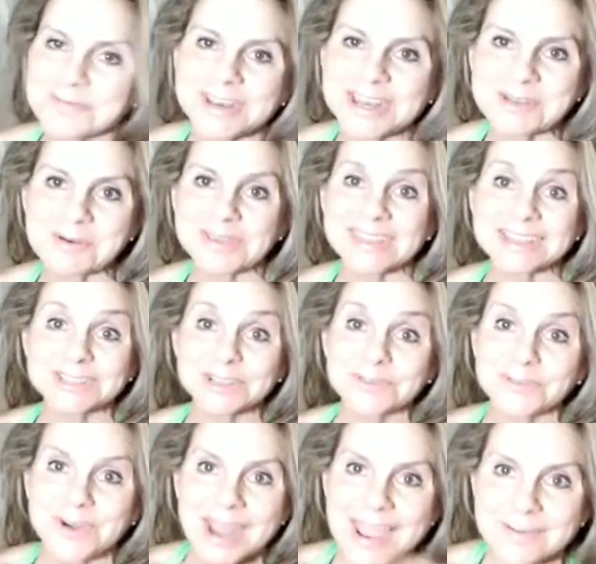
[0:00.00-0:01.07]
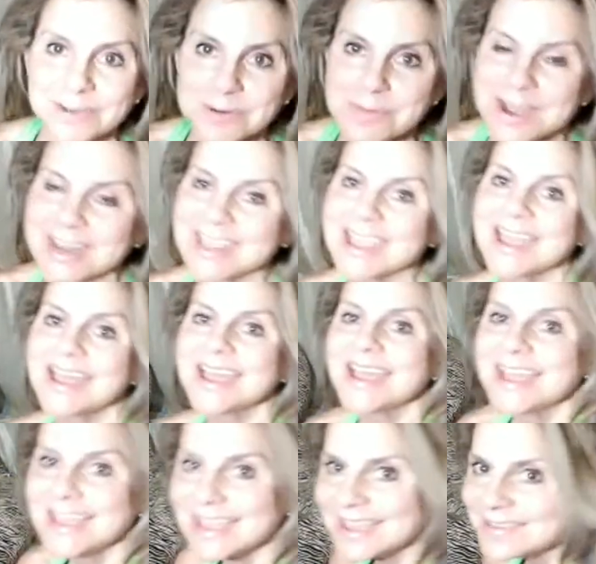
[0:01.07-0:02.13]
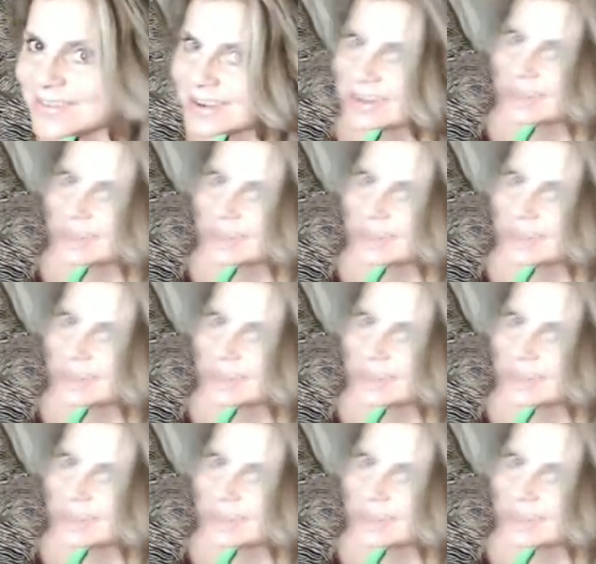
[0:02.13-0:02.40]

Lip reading: But anyway, that's good for everybody, even